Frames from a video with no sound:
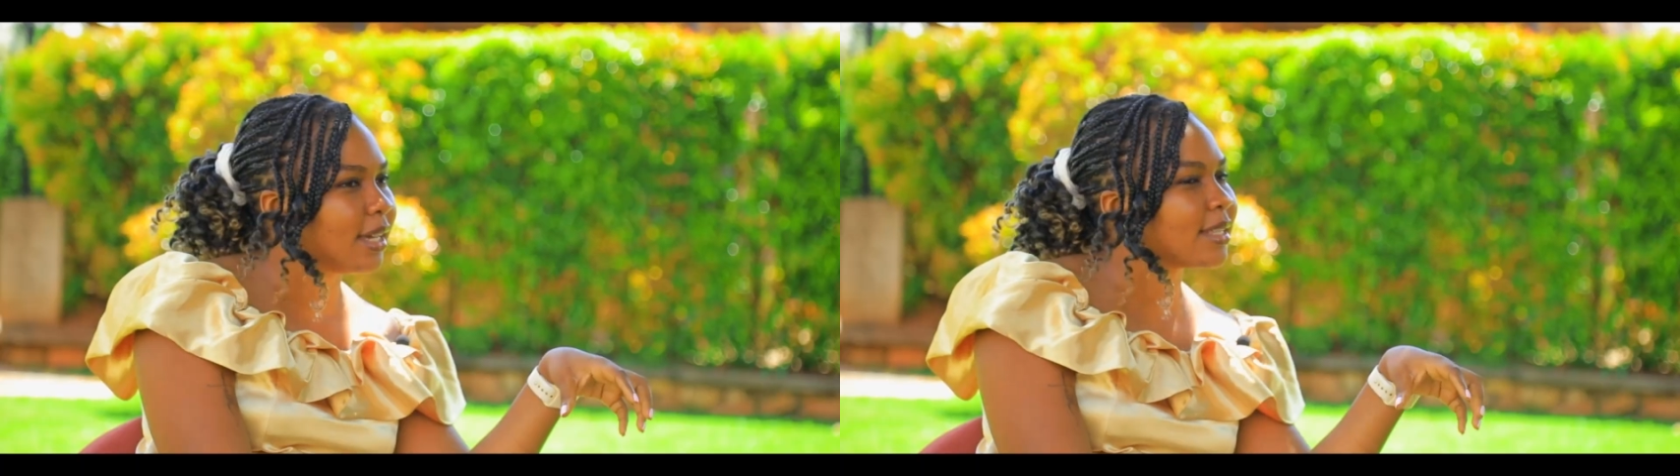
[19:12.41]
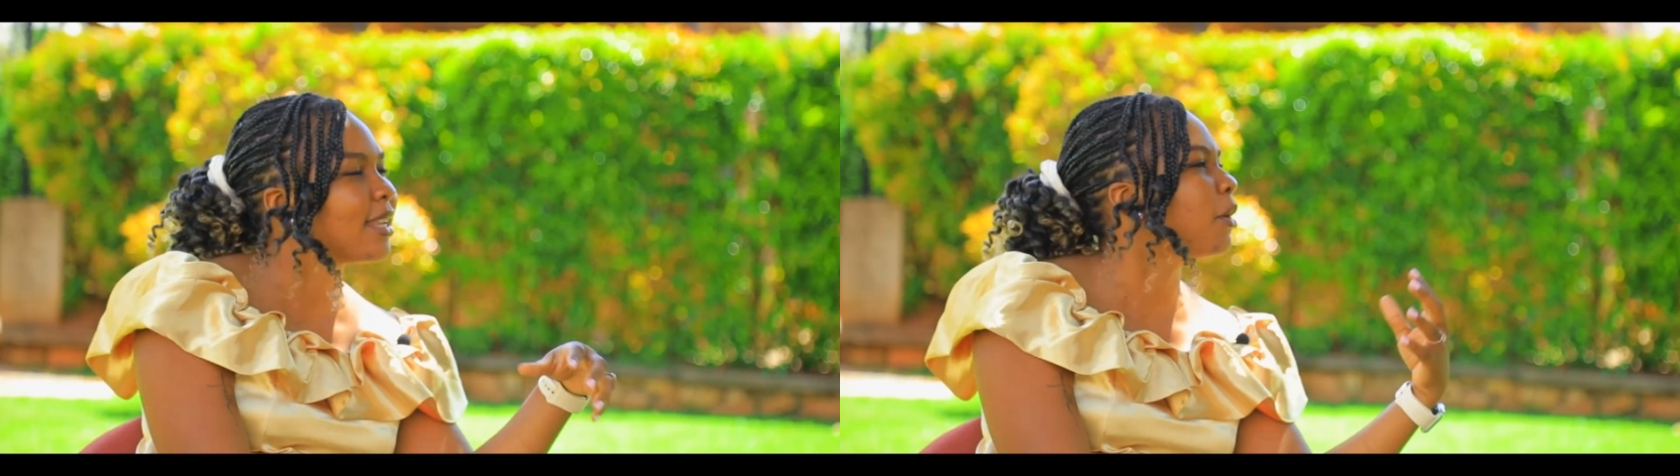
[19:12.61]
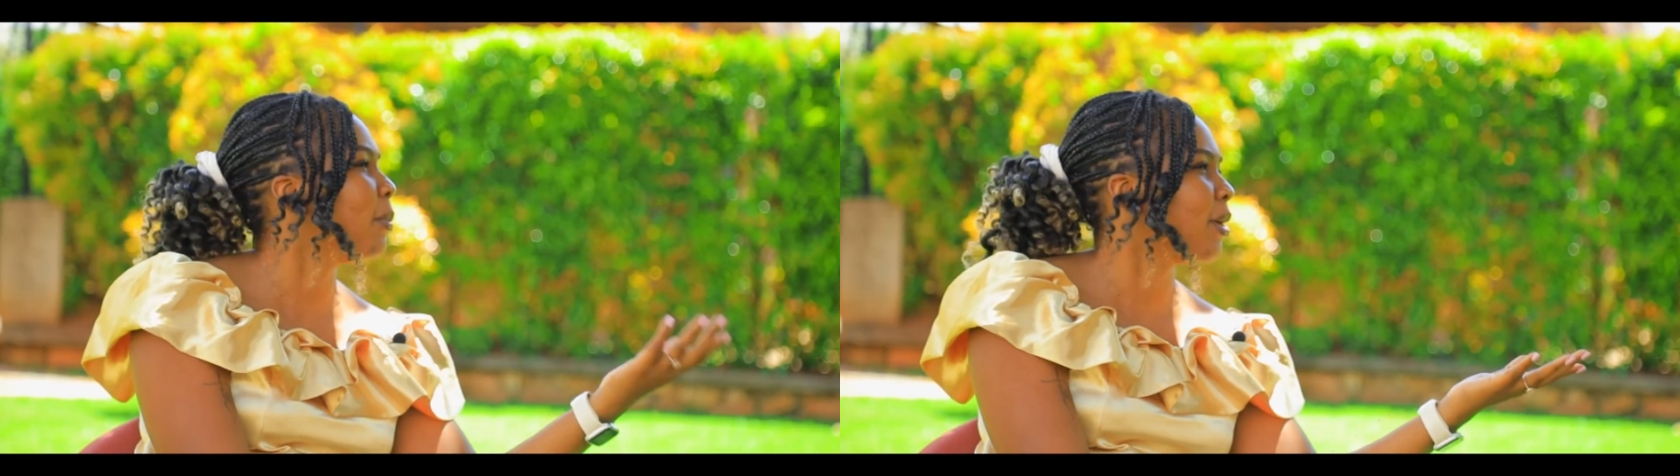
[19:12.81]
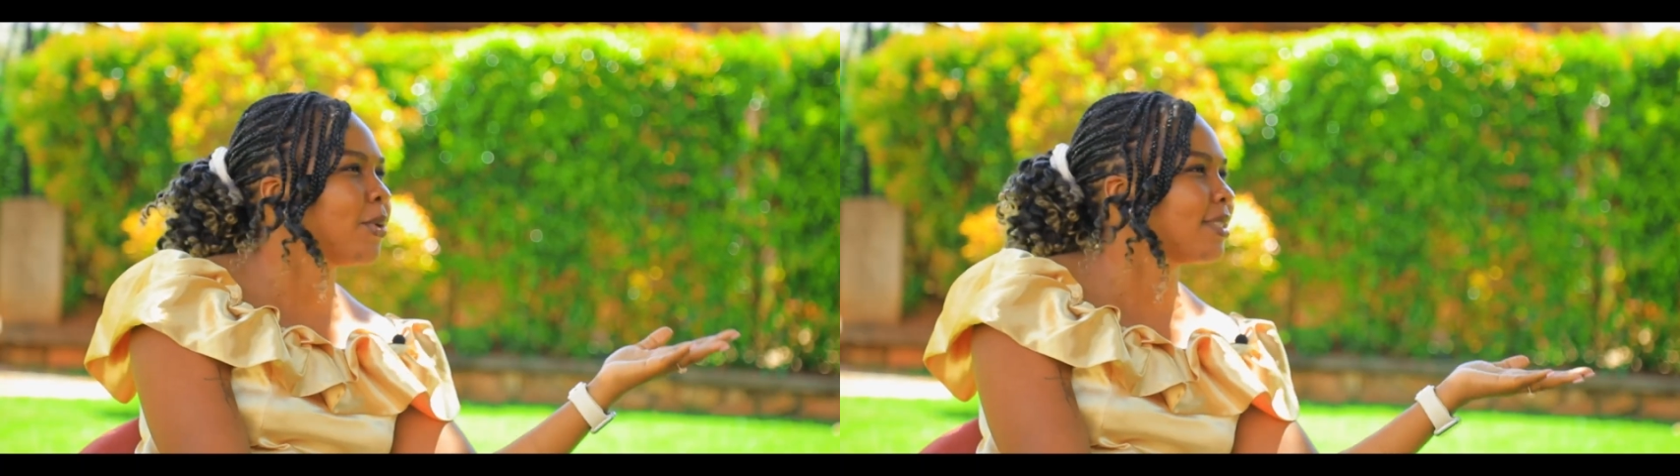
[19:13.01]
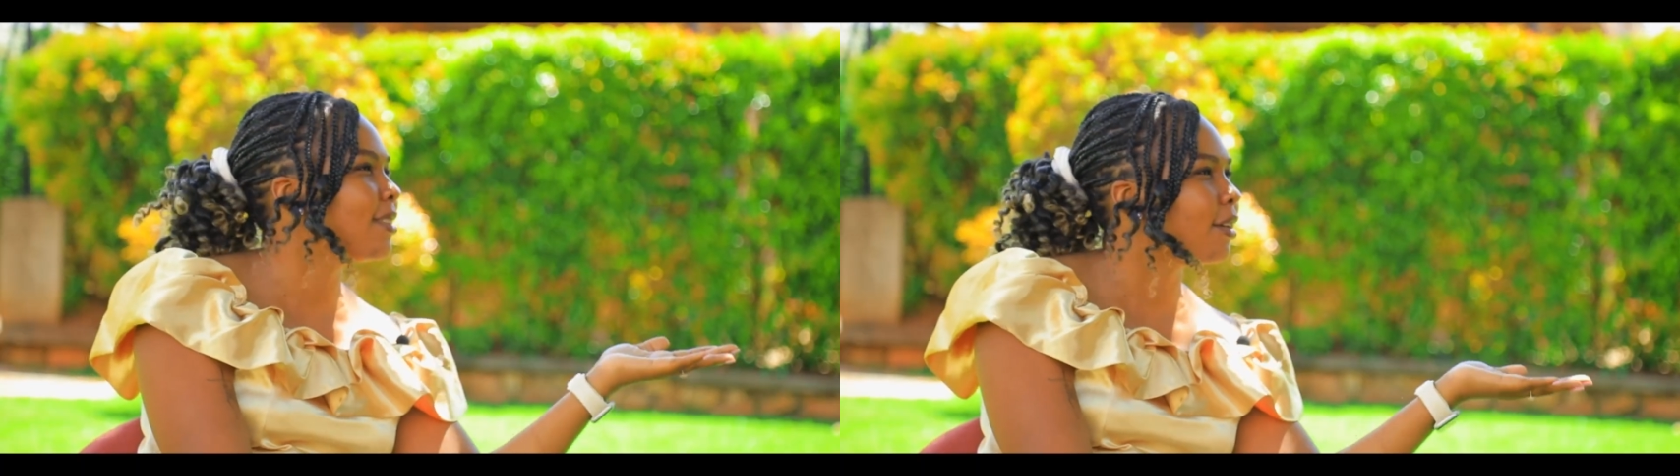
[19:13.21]
I was like, but
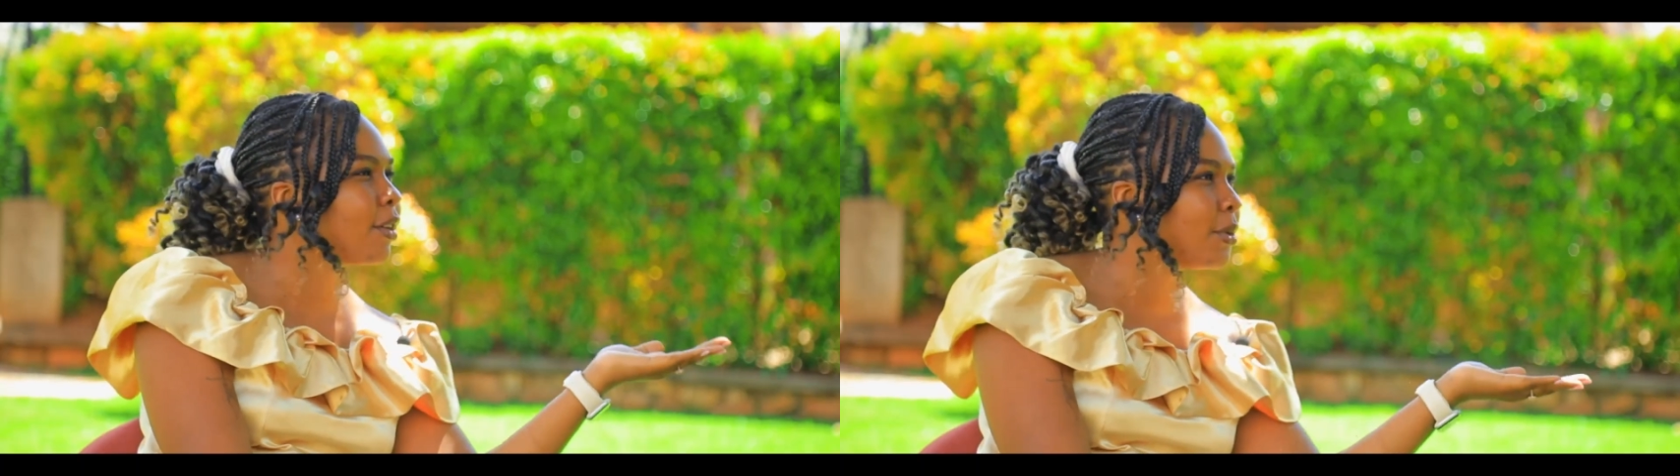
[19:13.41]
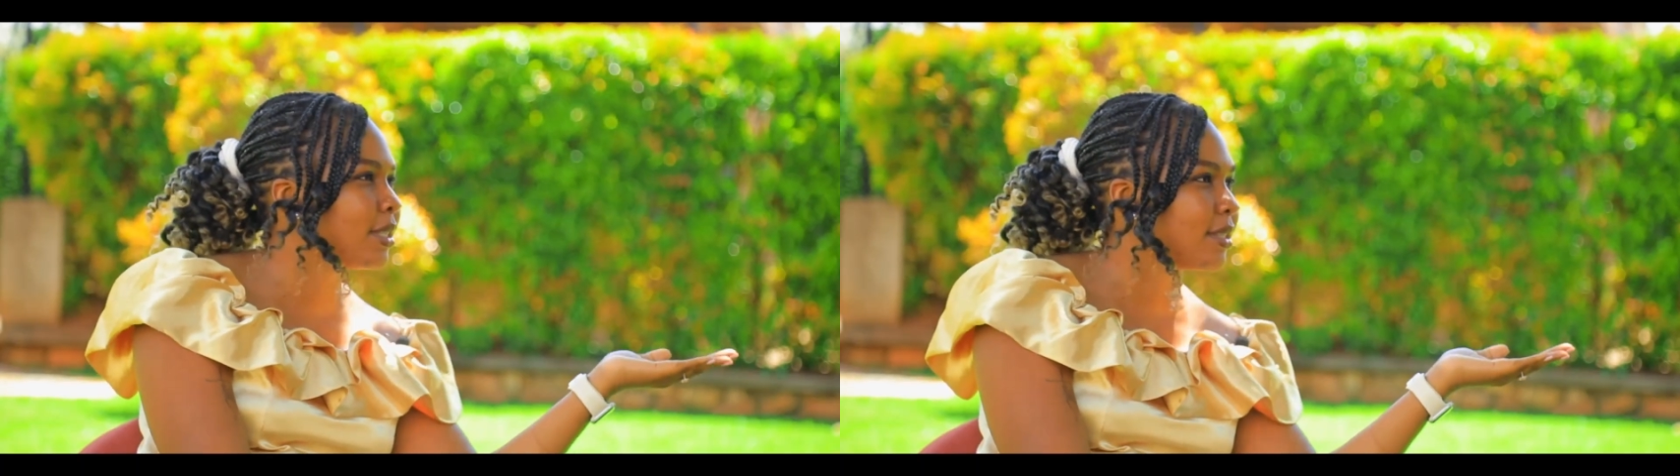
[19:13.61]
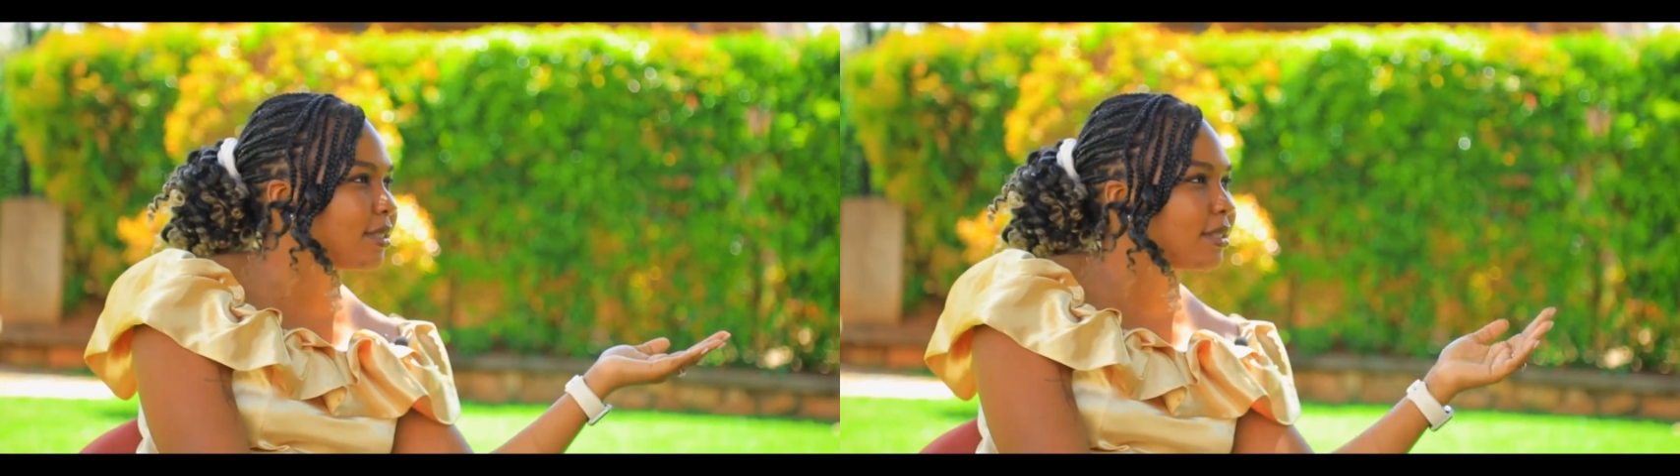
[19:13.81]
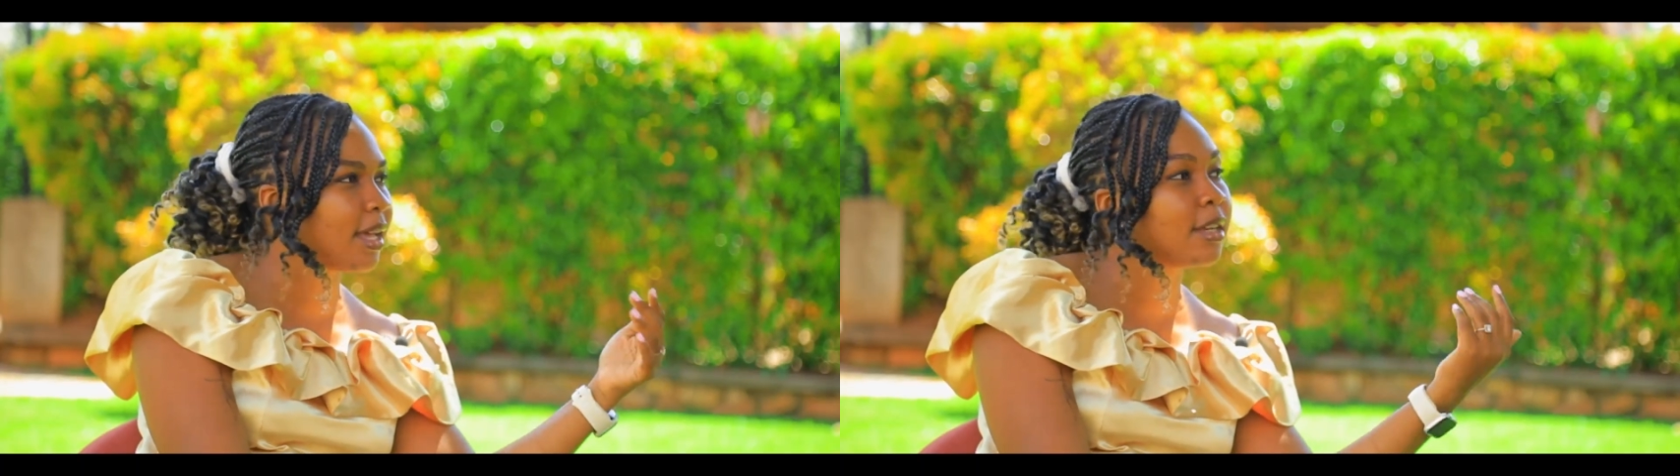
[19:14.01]
what's the closest?